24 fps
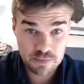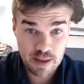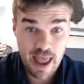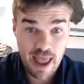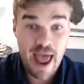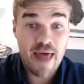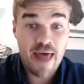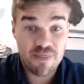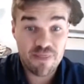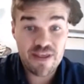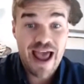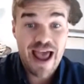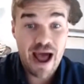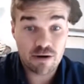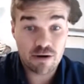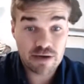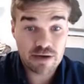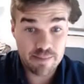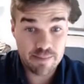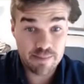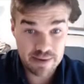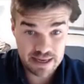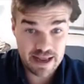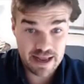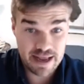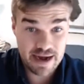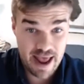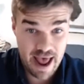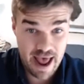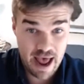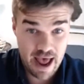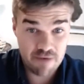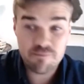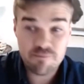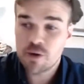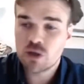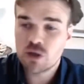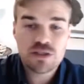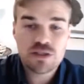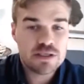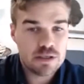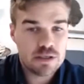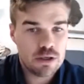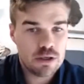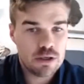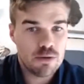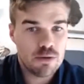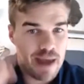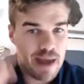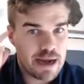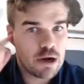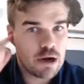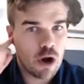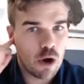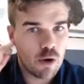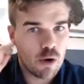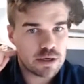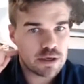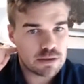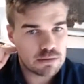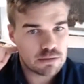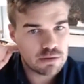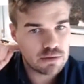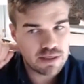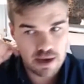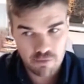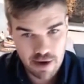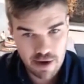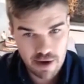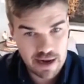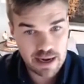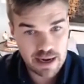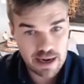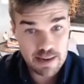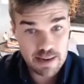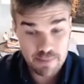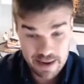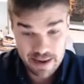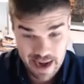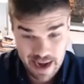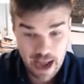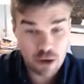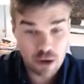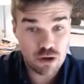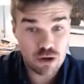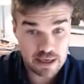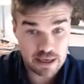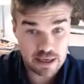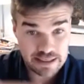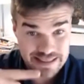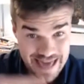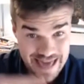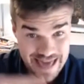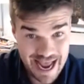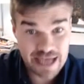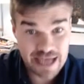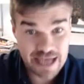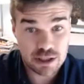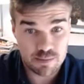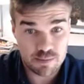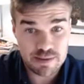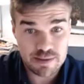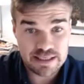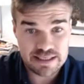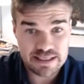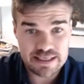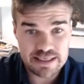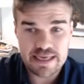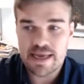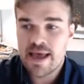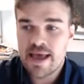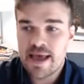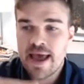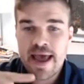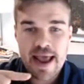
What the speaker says: and the outcome it can have, because you may know it theoretically, now you can tangibly see,